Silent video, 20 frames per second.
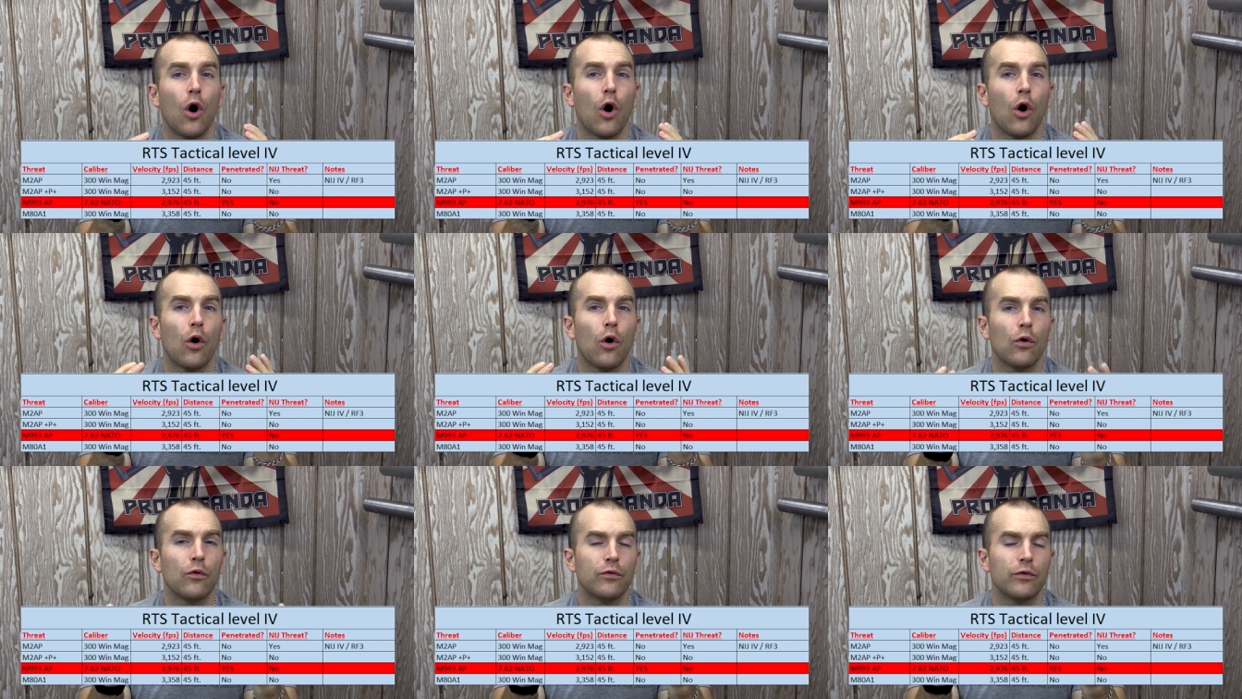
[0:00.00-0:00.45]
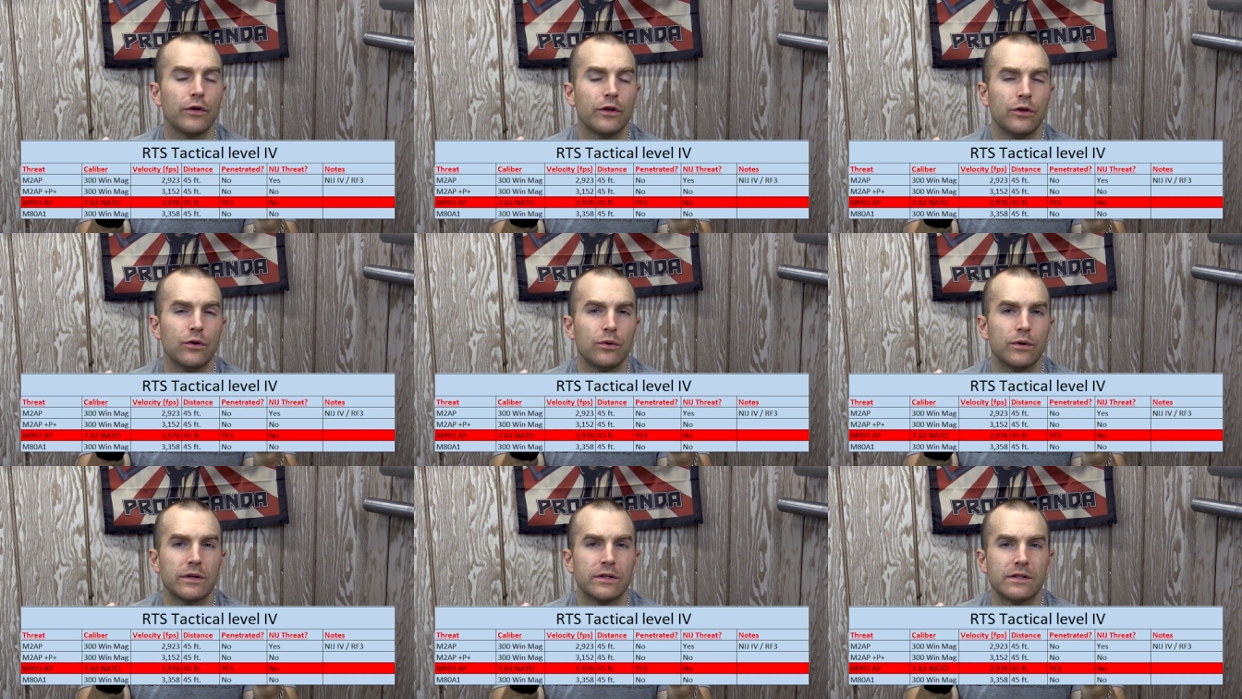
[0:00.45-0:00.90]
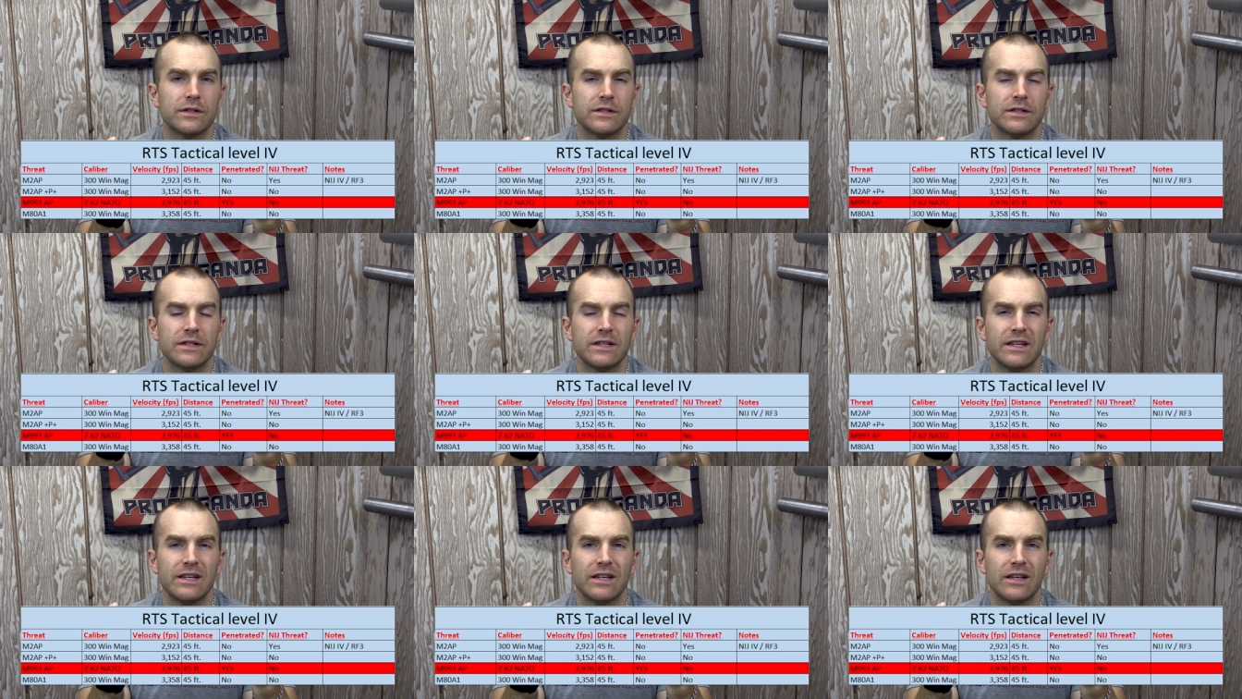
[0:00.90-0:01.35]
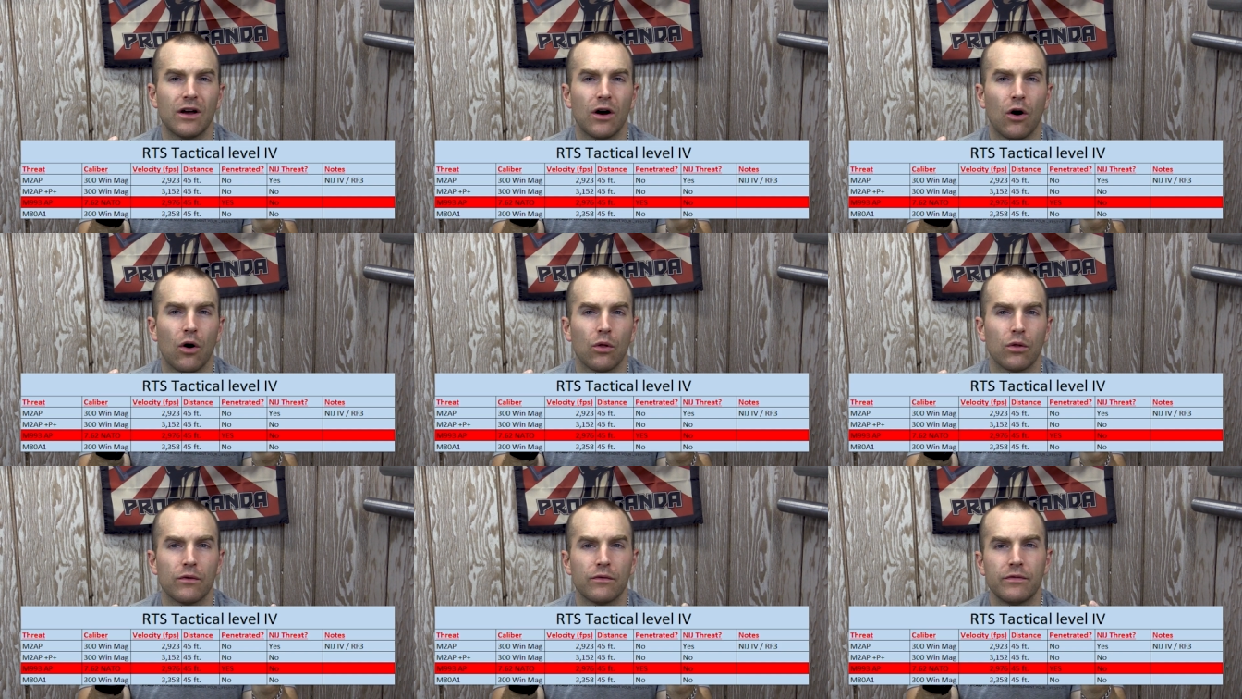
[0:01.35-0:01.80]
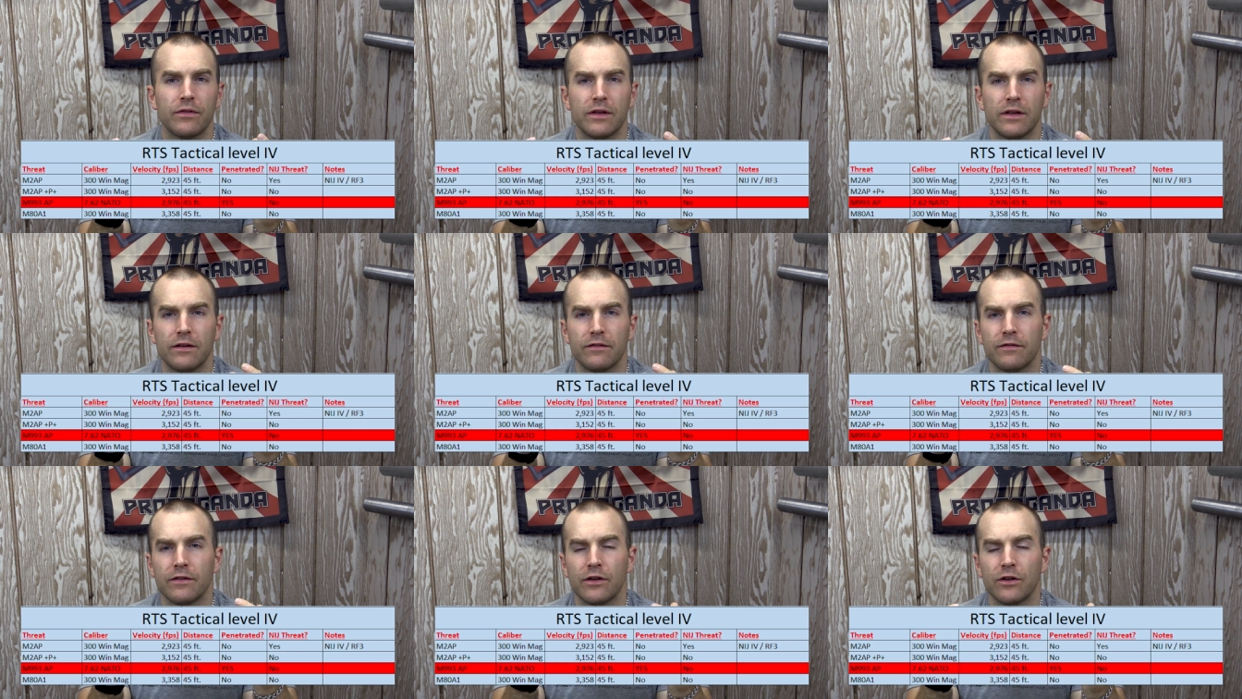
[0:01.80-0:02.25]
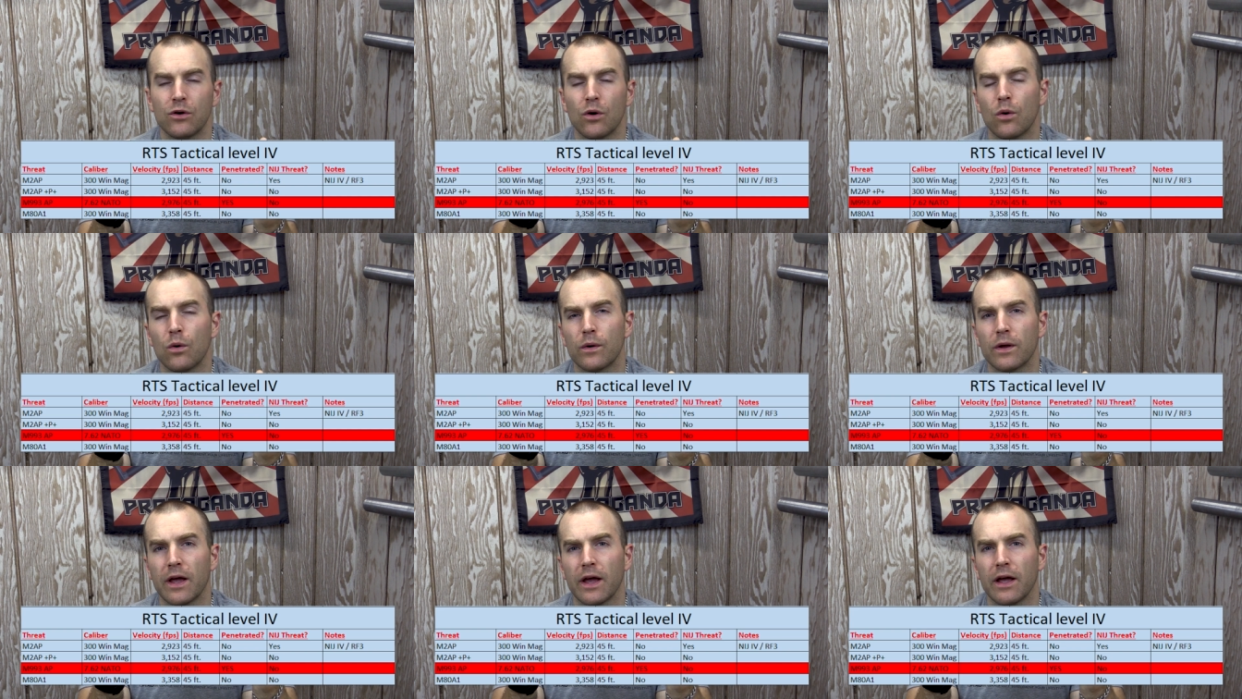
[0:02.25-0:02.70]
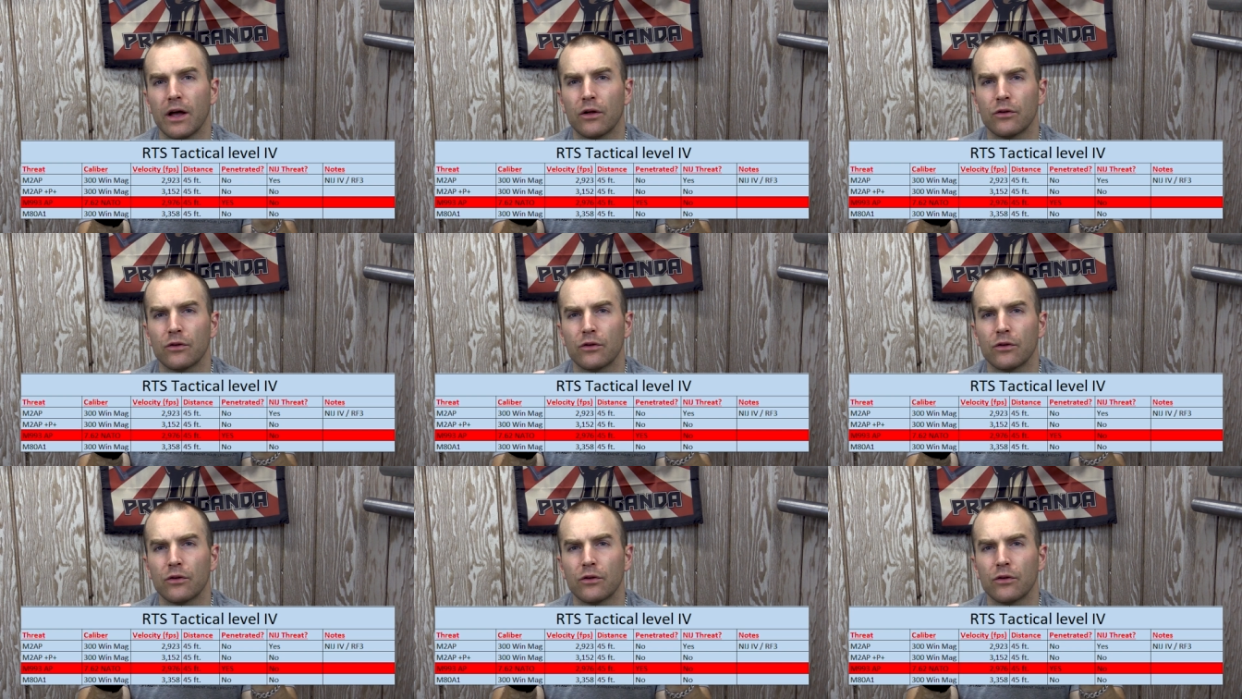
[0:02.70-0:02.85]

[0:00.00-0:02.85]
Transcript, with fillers: hopefully you can see all of the video okay.